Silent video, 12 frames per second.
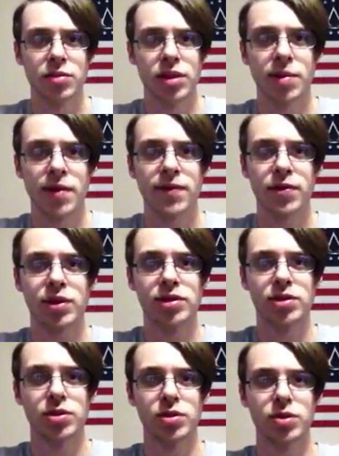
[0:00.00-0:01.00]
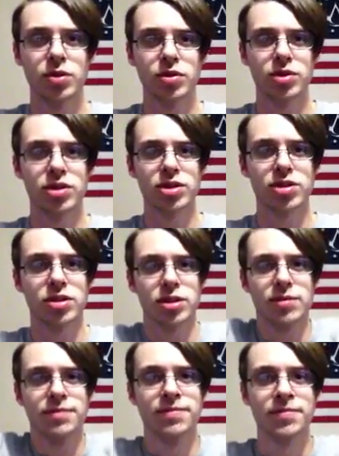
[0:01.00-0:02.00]
me and my friends do, just
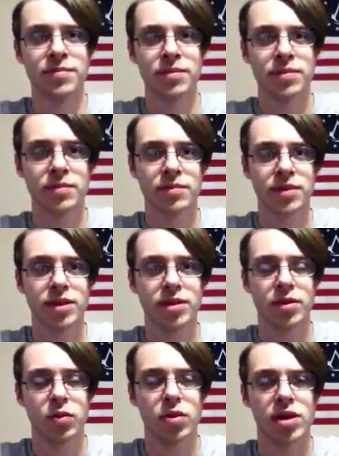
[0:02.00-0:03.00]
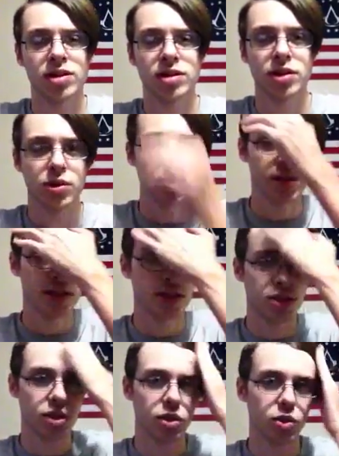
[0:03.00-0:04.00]
to watch E3 and
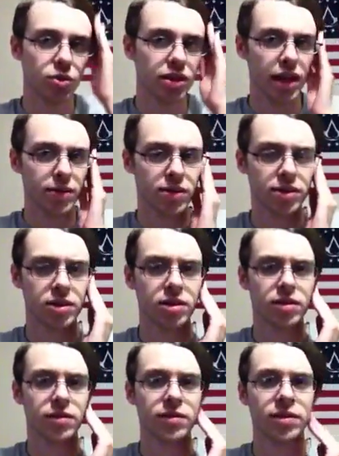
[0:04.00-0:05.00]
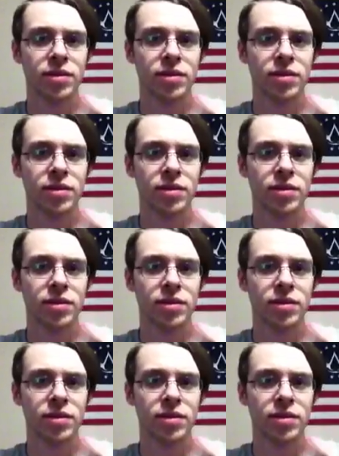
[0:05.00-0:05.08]
see all the new games and stuff.